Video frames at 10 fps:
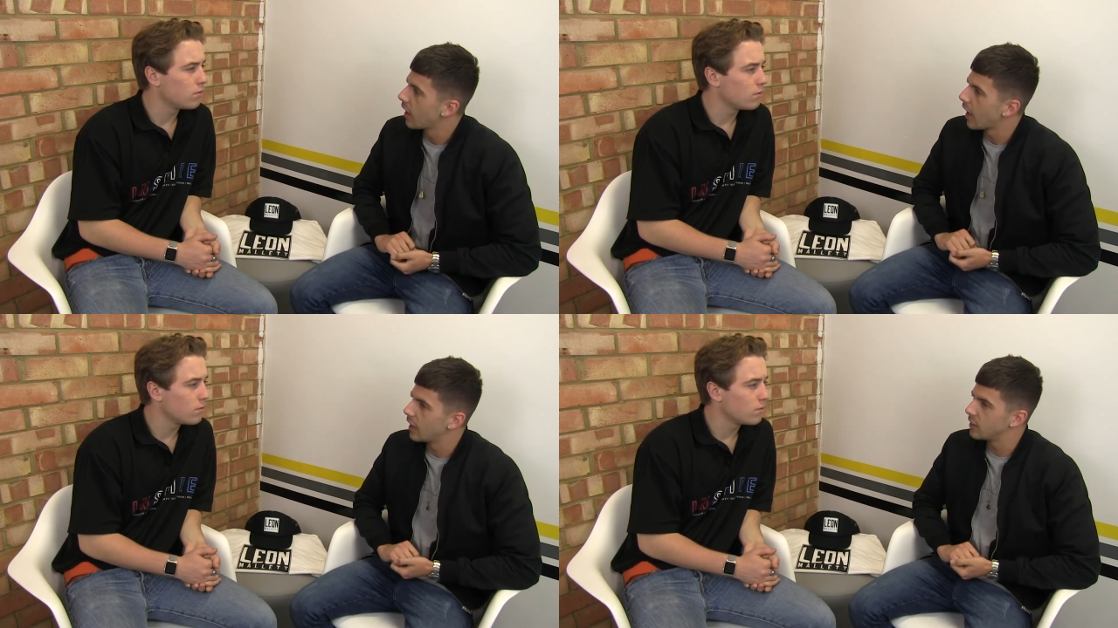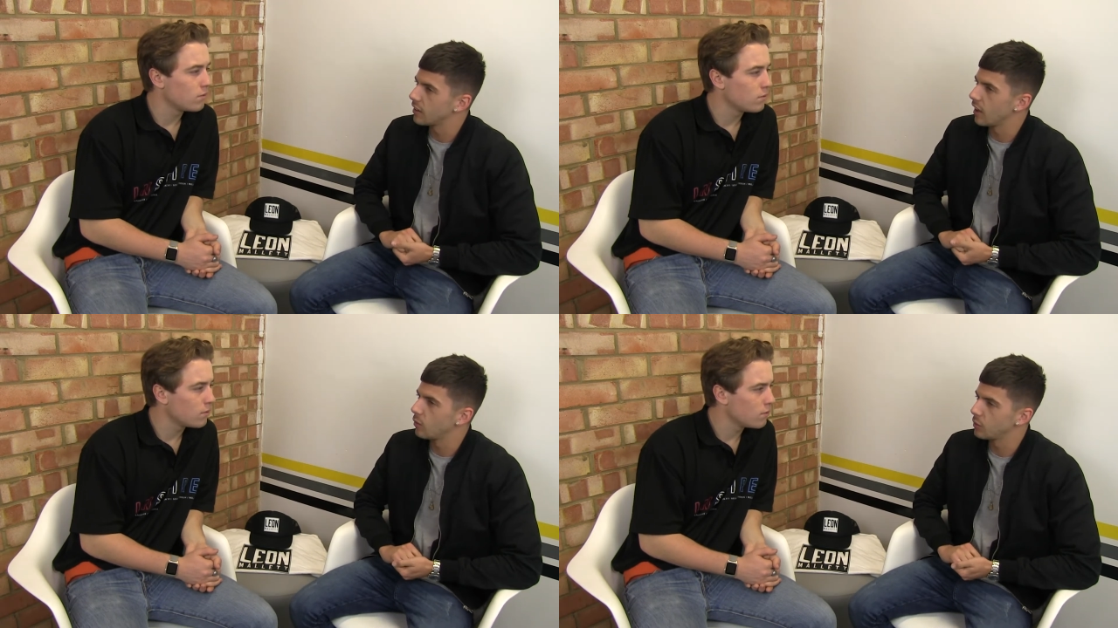Speaker 1: And
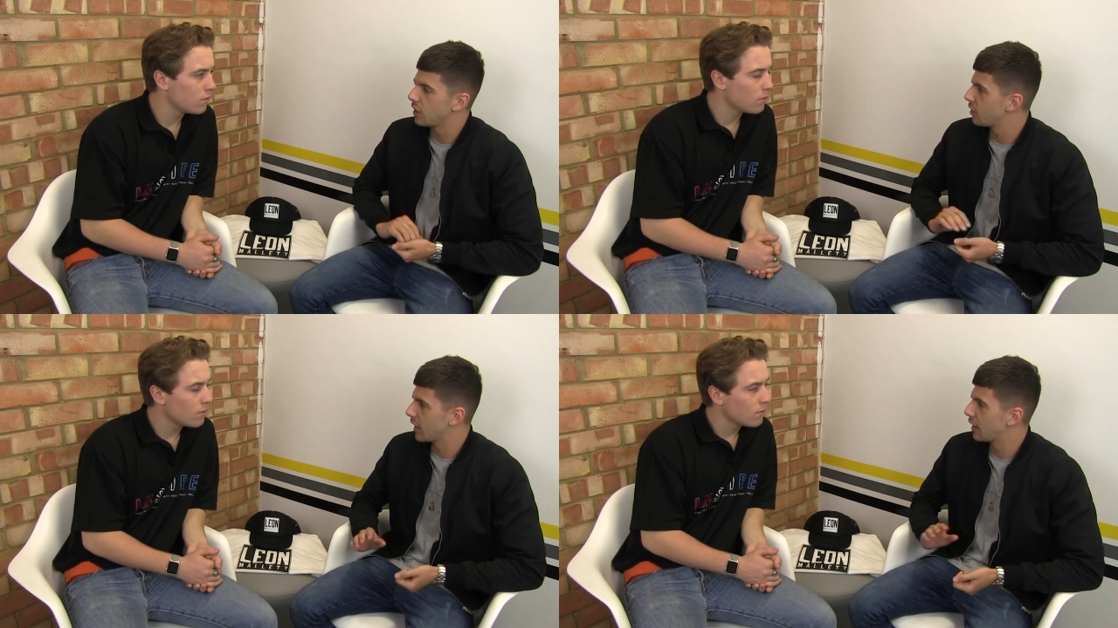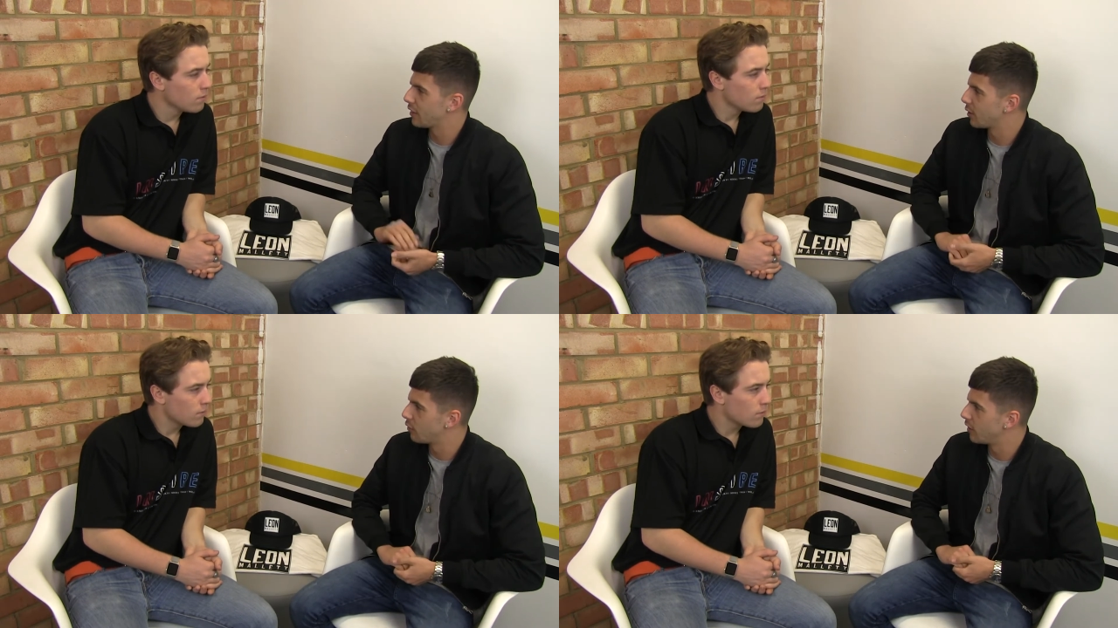we didn't think
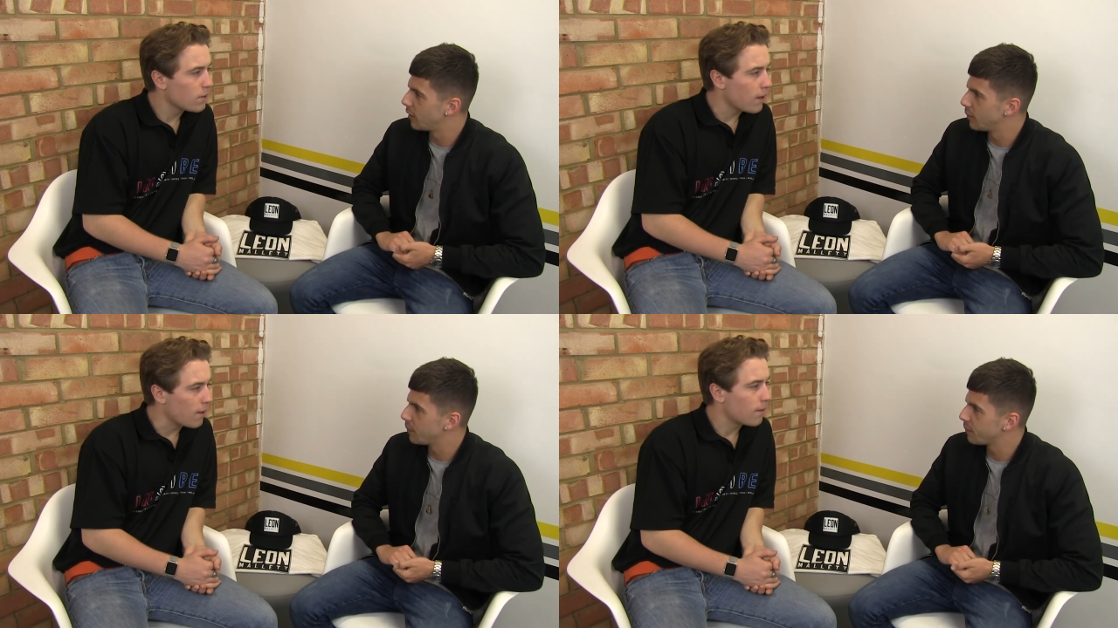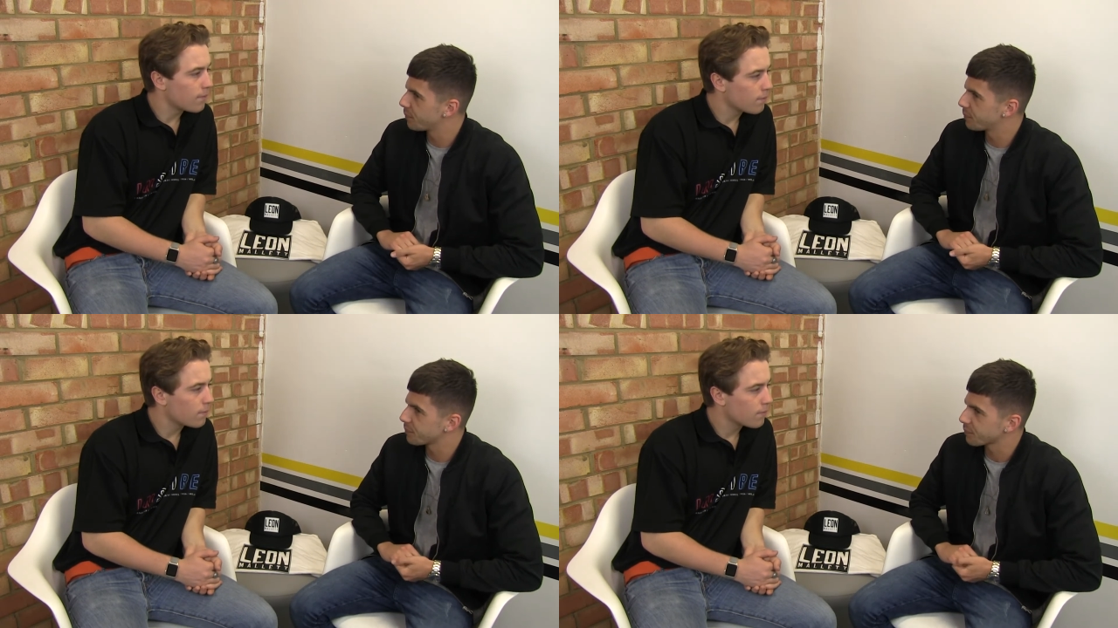anything of it. Yeah.
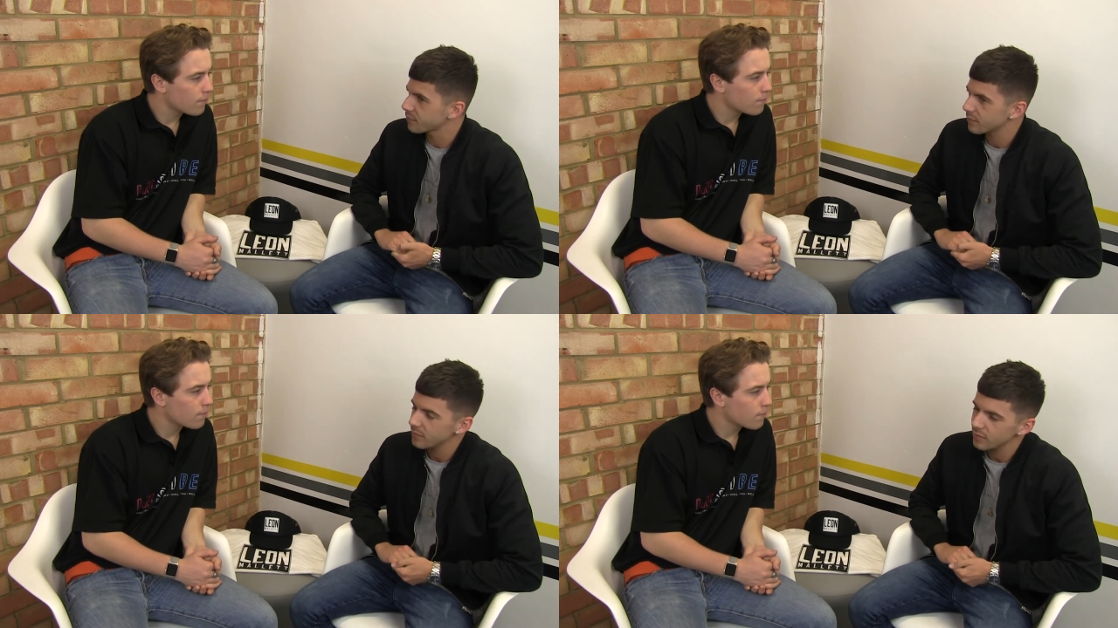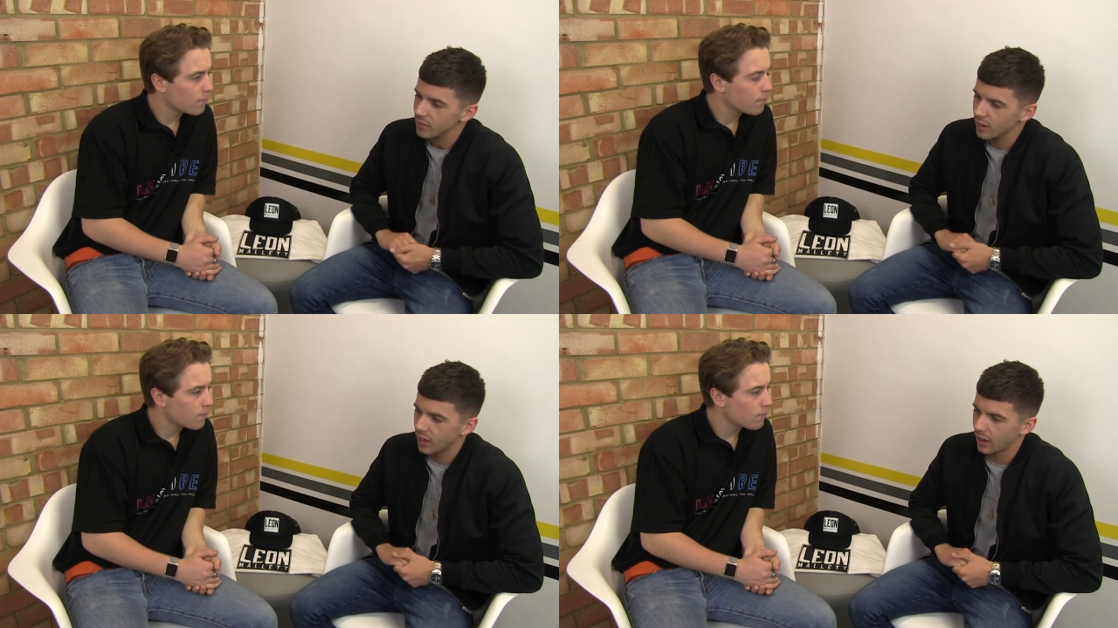
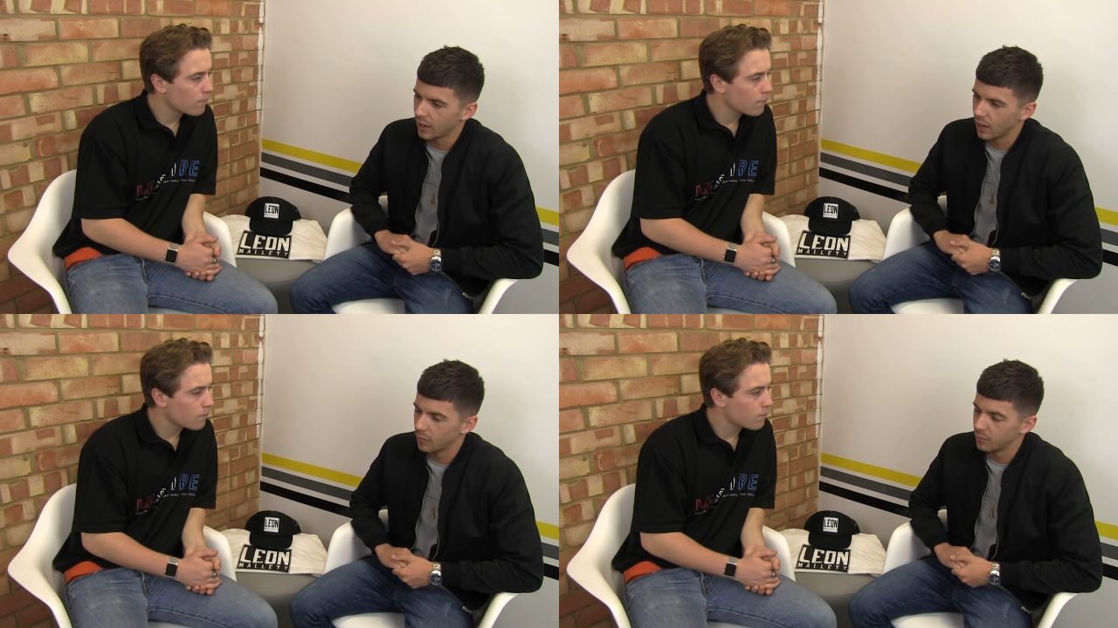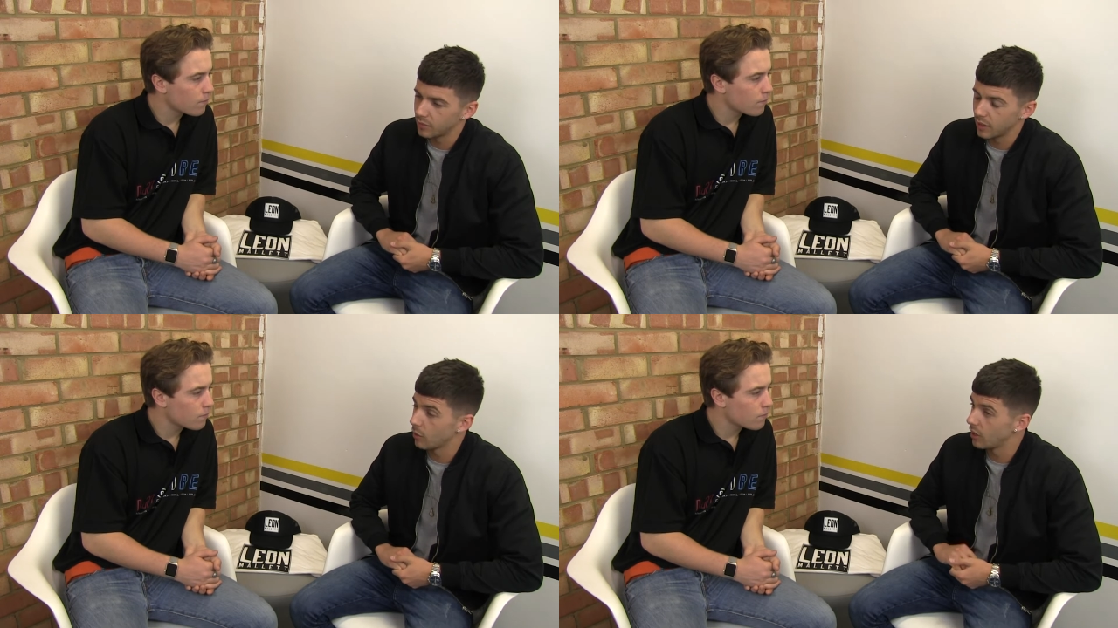And
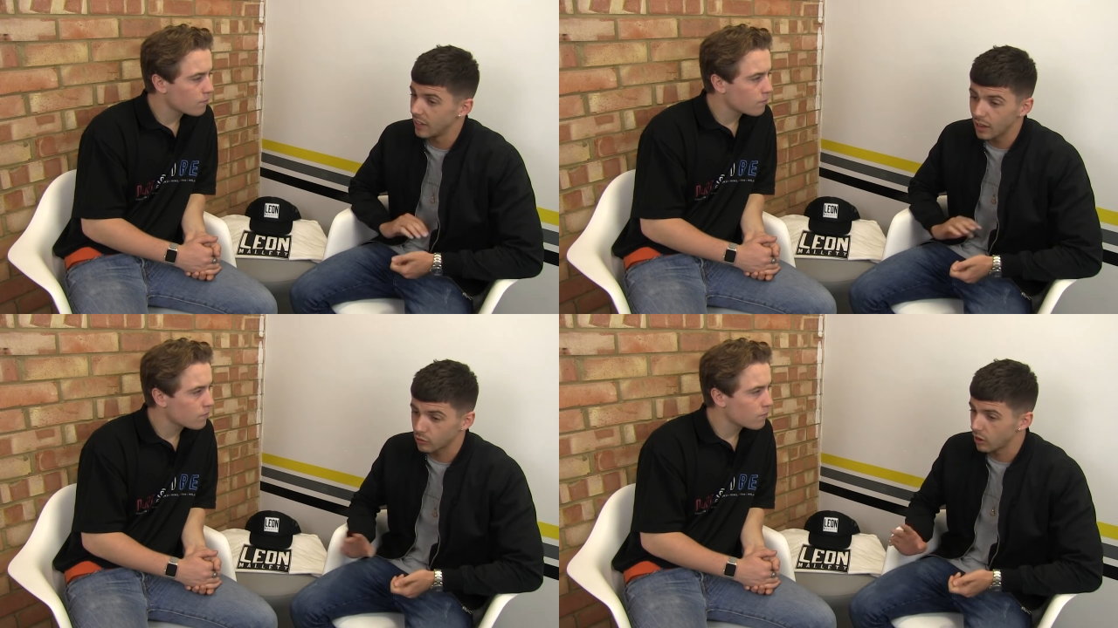they were like, yeah,